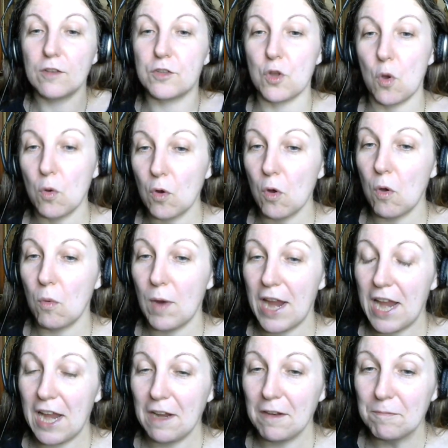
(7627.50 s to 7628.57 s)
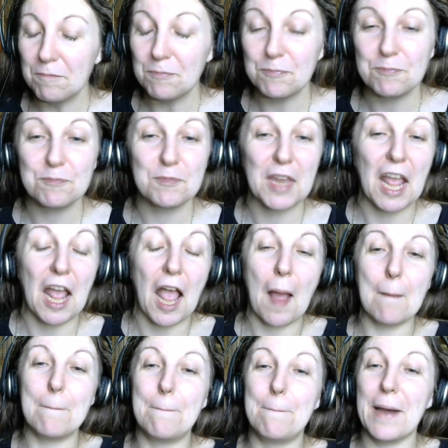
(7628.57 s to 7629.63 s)
Don't go away,
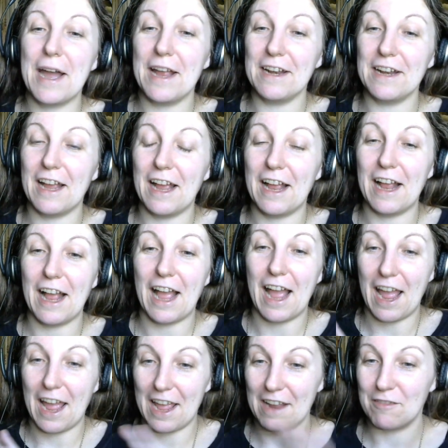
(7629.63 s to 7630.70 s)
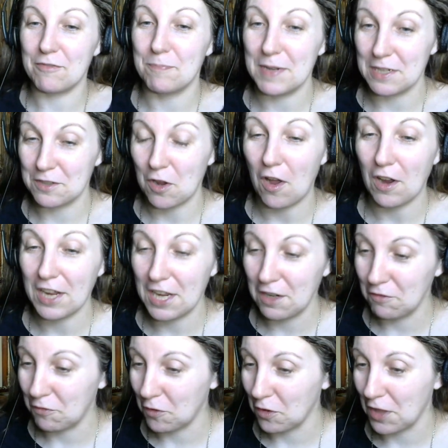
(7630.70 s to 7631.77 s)
but I've been
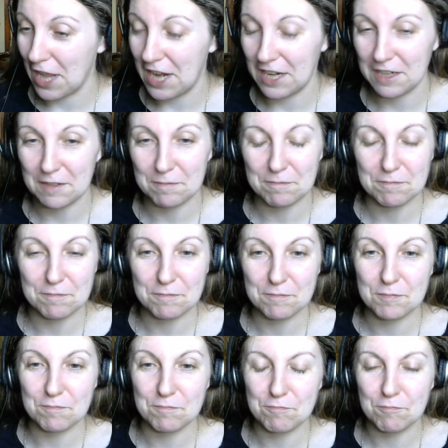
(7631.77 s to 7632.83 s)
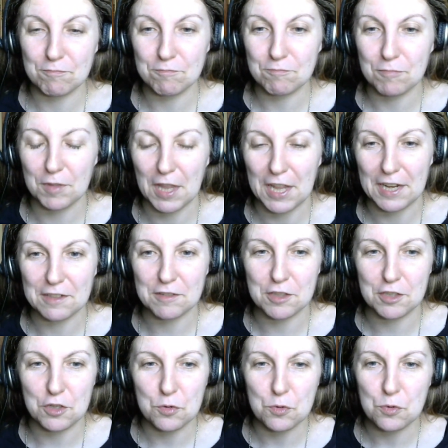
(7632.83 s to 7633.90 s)
talking for like
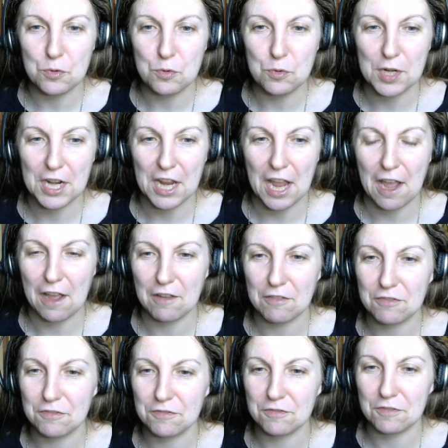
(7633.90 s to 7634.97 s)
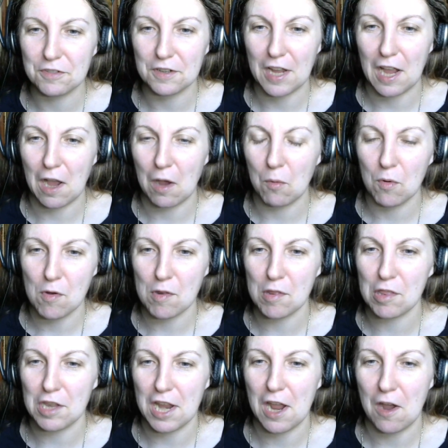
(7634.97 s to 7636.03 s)
2.5
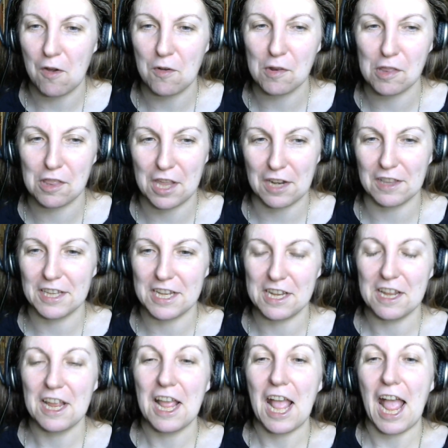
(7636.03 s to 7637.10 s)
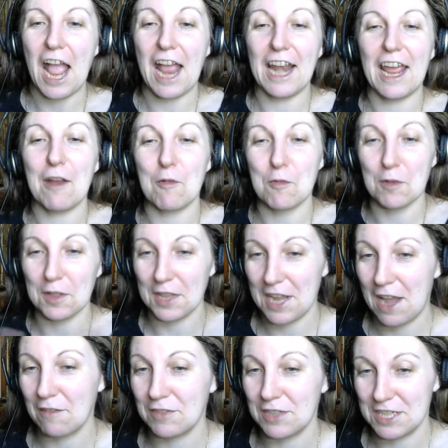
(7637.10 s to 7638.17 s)
hours now steadily, and I
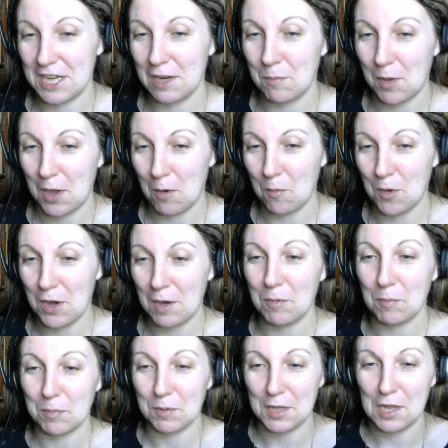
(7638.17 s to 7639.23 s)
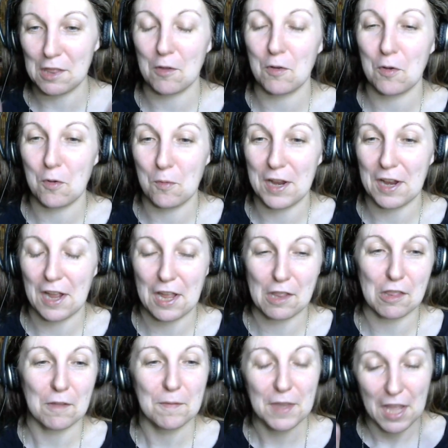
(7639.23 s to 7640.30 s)
really have to take a bio break. But please don't go away,
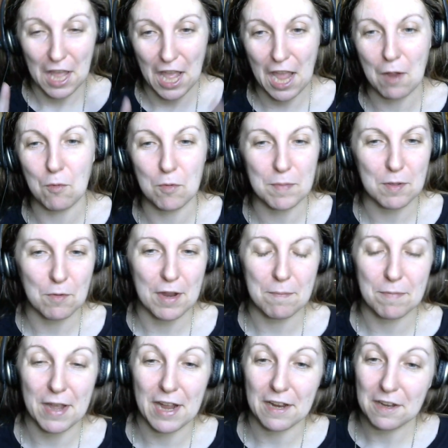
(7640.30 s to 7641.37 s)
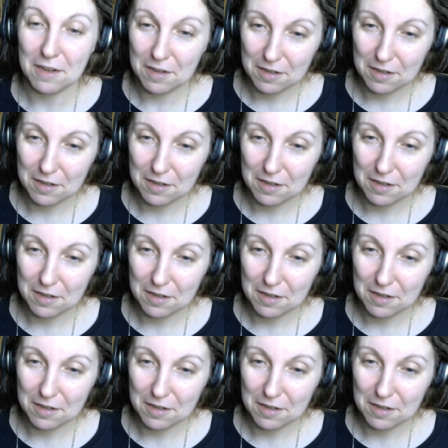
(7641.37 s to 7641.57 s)
guys. I will be right back.